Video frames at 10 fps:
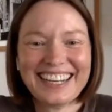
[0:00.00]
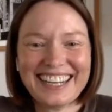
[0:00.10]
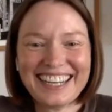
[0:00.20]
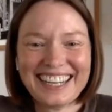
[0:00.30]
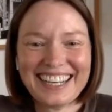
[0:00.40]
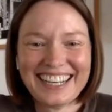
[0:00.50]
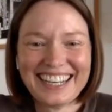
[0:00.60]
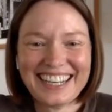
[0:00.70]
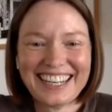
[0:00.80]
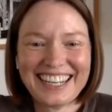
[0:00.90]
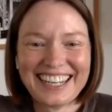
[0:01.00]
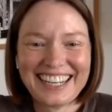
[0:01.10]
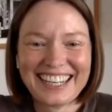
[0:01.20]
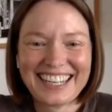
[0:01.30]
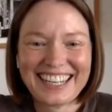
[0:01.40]

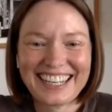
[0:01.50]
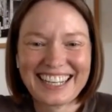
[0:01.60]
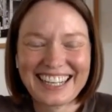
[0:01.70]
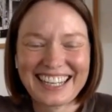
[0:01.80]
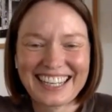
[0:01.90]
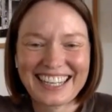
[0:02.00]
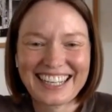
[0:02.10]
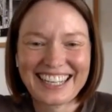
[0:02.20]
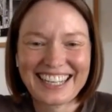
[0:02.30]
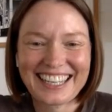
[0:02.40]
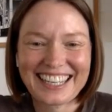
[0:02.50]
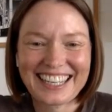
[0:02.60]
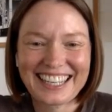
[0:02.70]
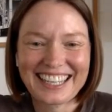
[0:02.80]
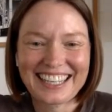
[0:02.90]

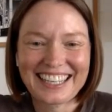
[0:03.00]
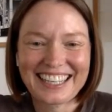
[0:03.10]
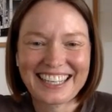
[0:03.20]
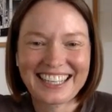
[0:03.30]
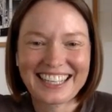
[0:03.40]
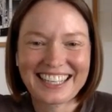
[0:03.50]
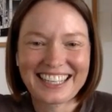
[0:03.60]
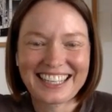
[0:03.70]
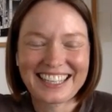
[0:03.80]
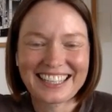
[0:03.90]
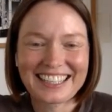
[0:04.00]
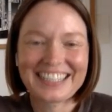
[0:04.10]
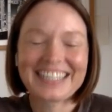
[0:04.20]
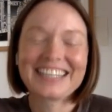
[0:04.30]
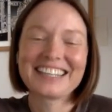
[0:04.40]

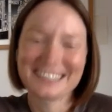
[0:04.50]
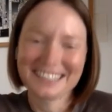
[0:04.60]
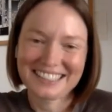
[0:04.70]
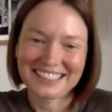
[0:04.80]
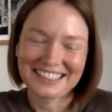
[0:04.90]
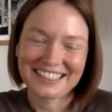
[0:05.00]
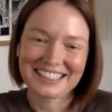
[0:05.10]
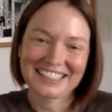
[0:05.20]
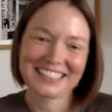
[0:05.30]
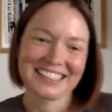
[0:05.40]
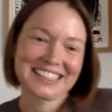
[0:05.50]
[no speech]